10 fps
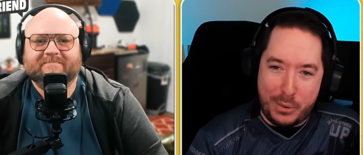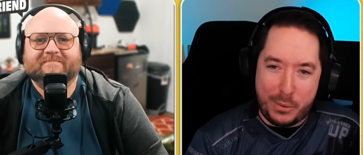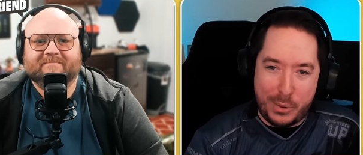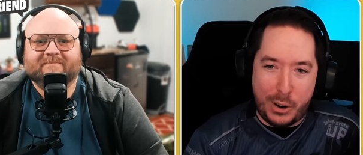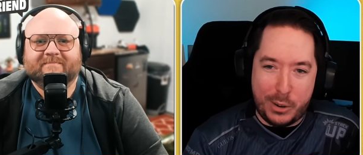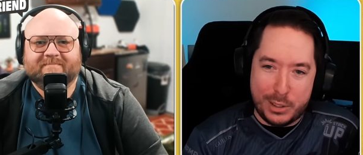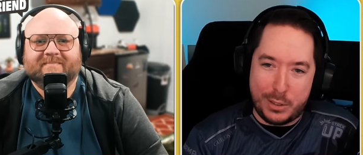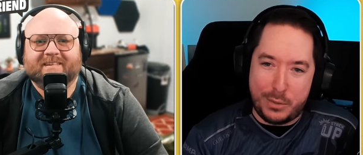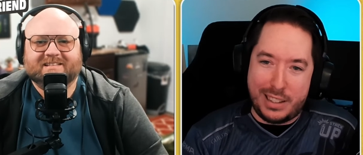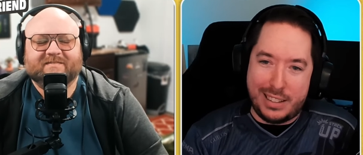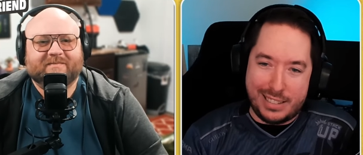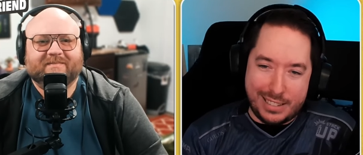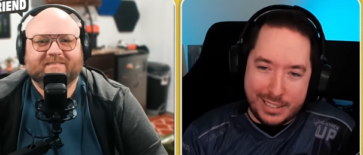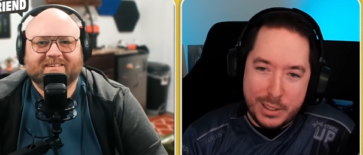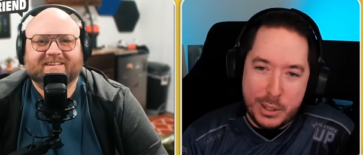Speaker 1: regardless of the
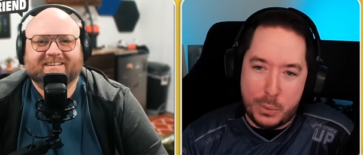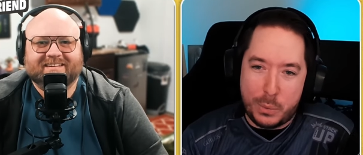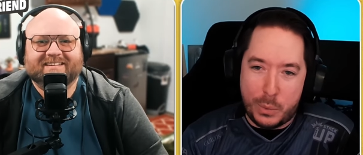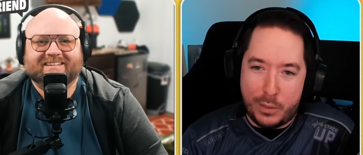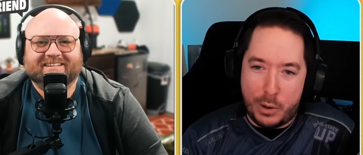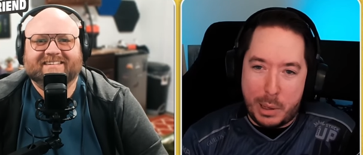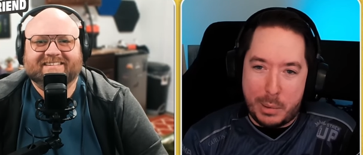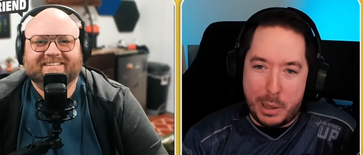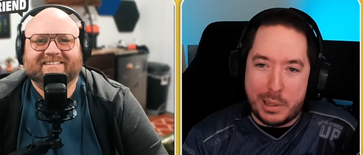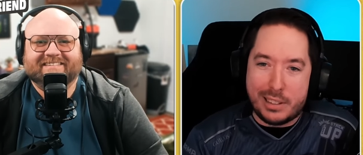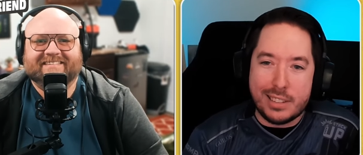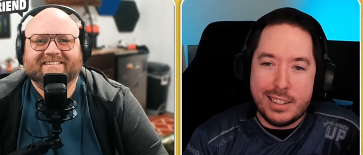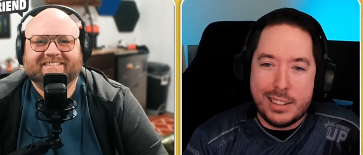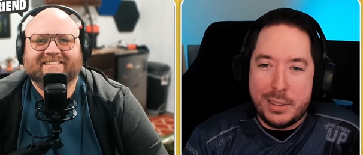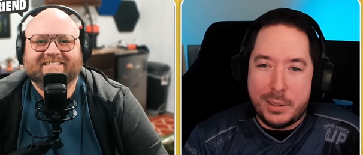uh, whatever it may be about.
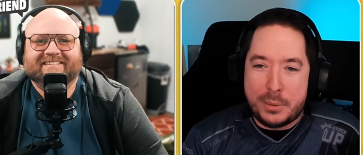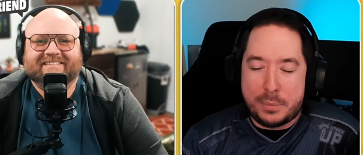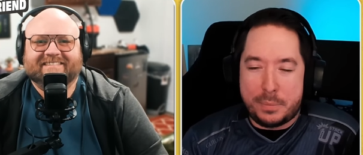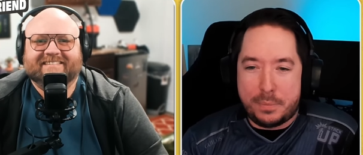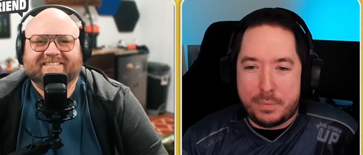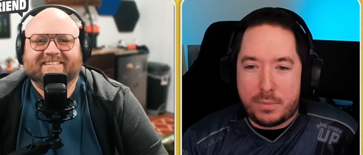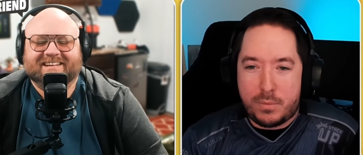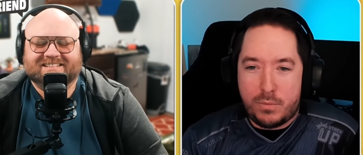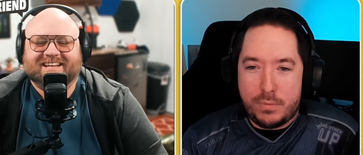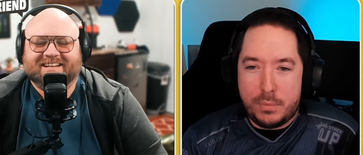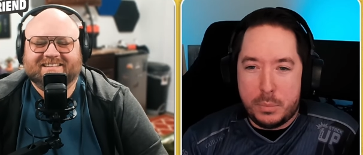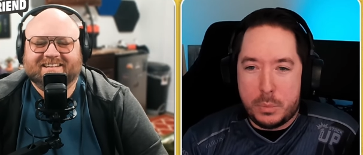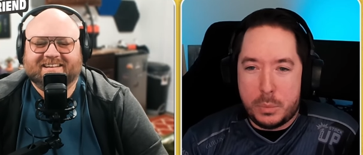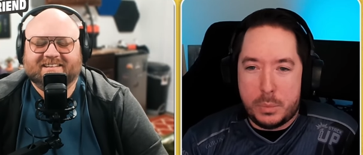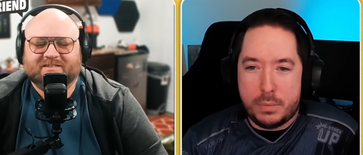
Speaker 2: Exactly.
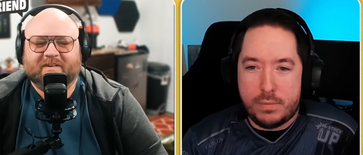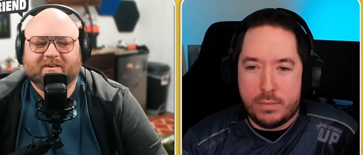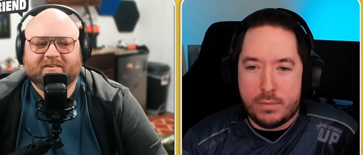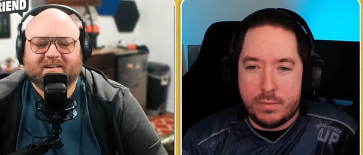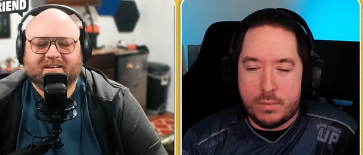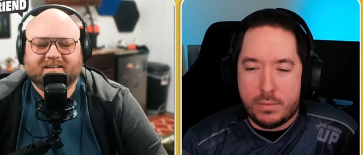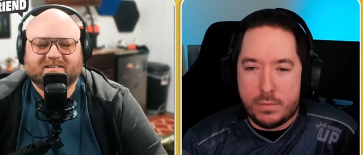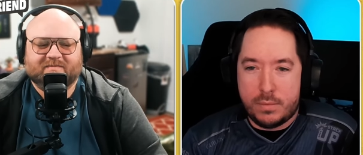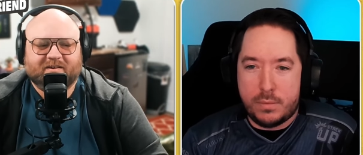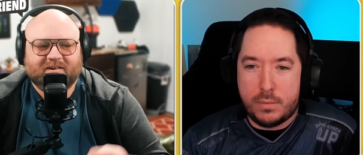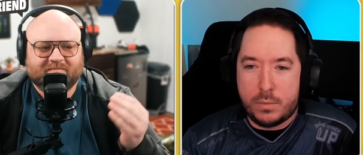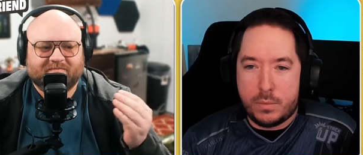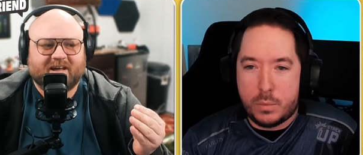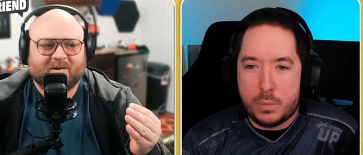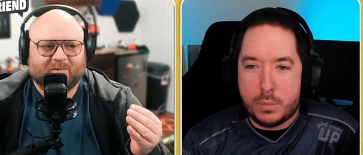Yeah. It's very it's very
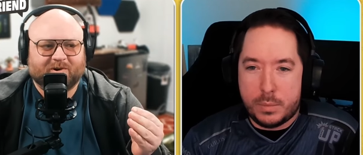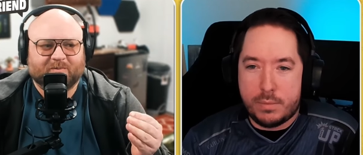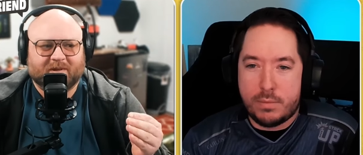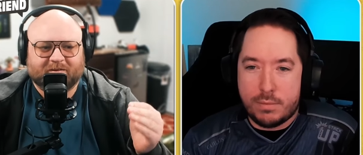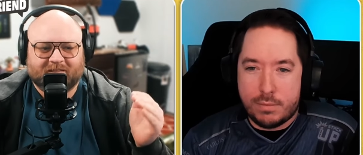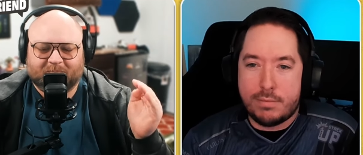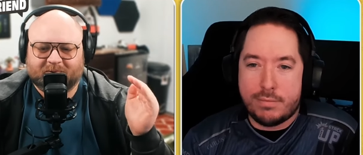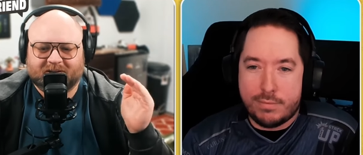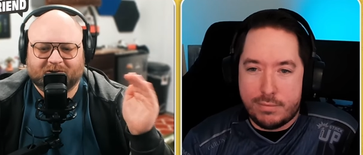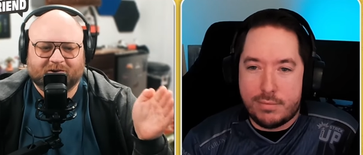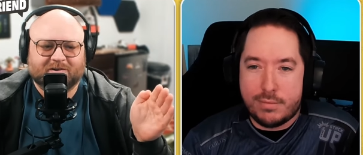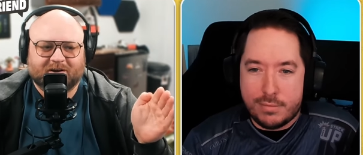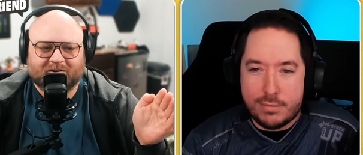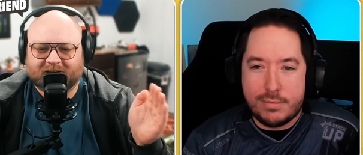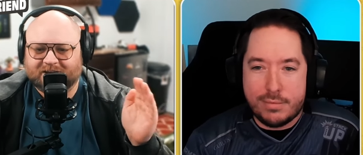emphatic word, whether that be good
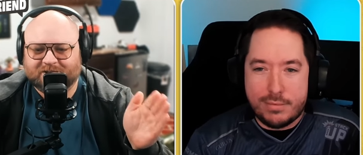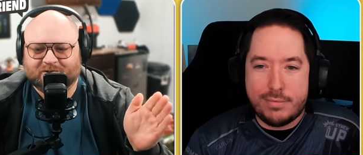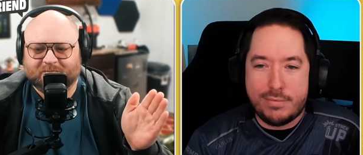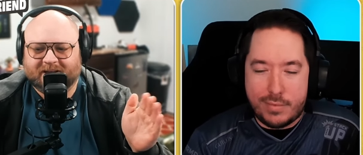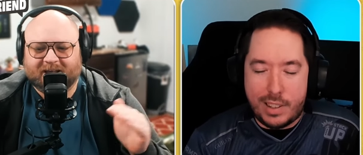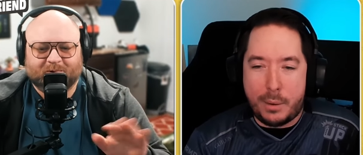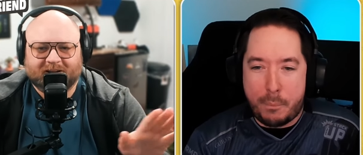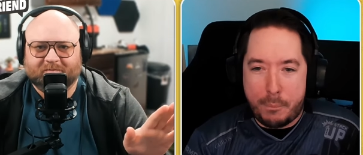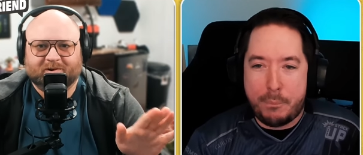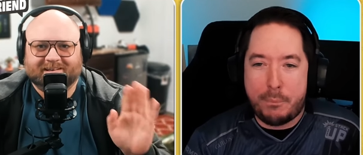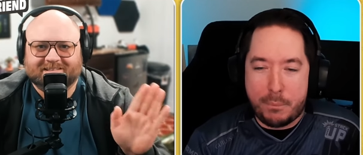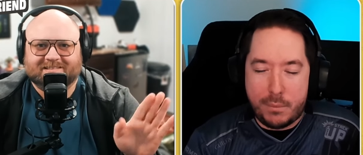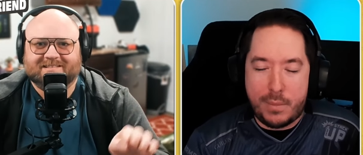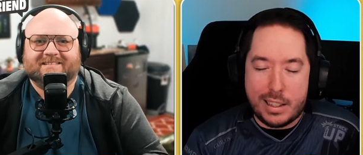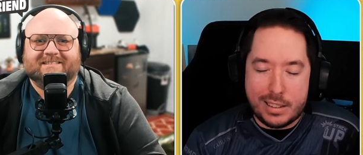connotations or bad, yeah. whatever it
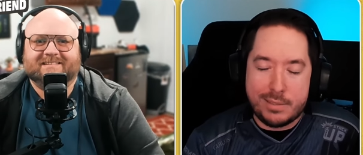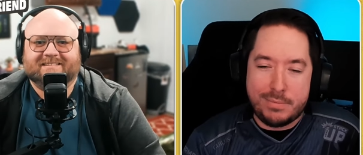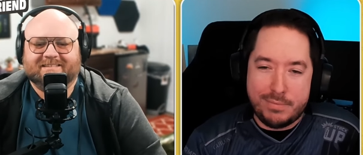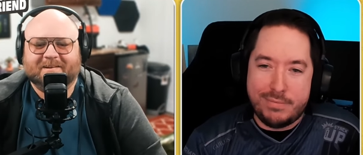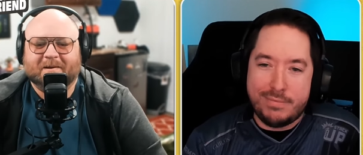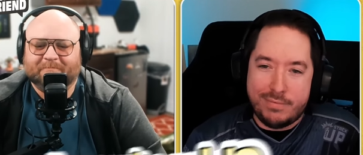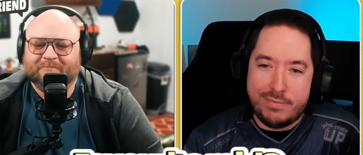is. Yeah.
Speaker 1: Yeah.